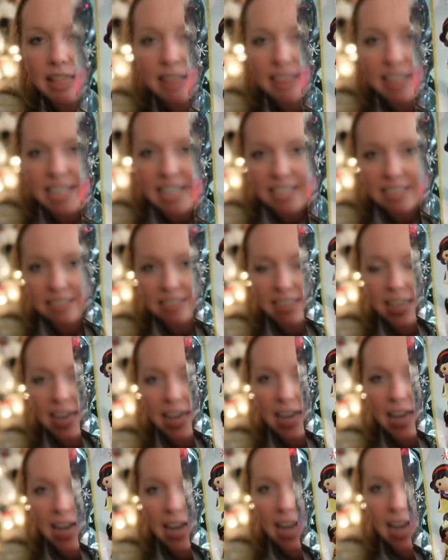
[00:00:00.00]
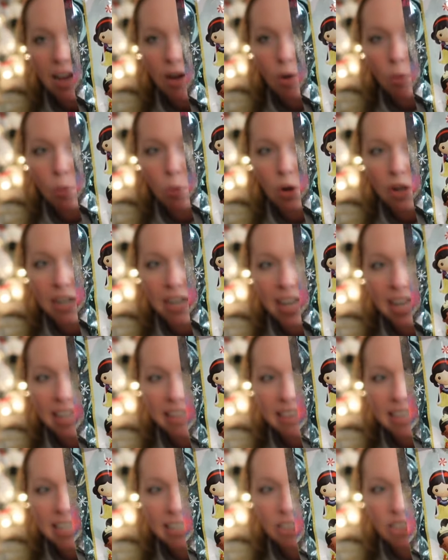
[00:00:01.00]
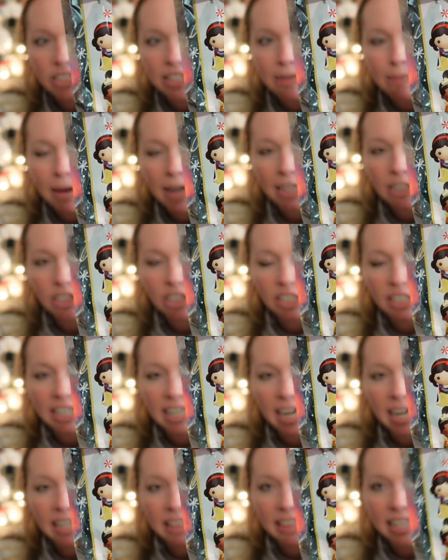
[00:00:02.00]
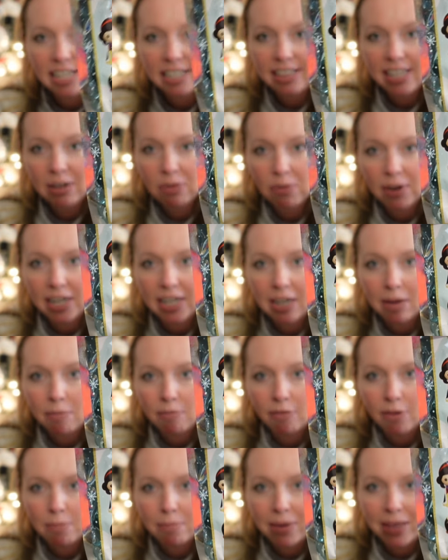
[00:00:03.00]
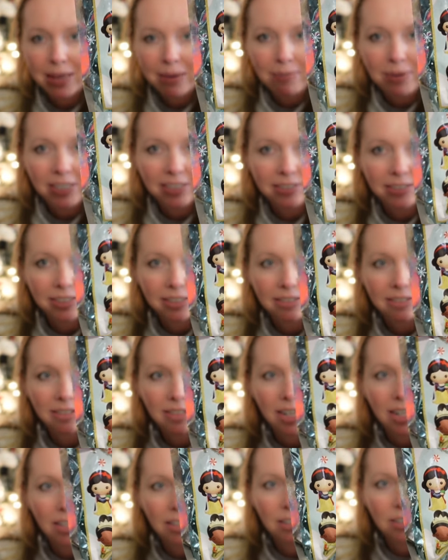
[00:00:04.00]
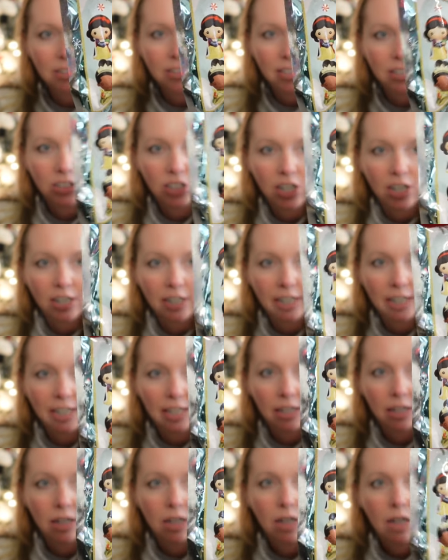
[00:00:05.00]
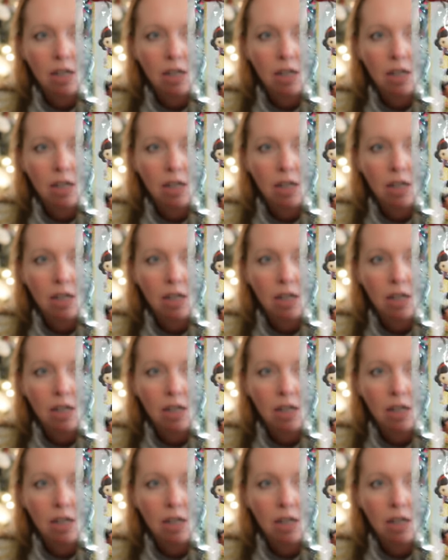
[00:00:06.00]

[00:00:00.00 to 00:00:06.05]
These were not that cheap, actually. I think they rang up for maybe $6 at Target.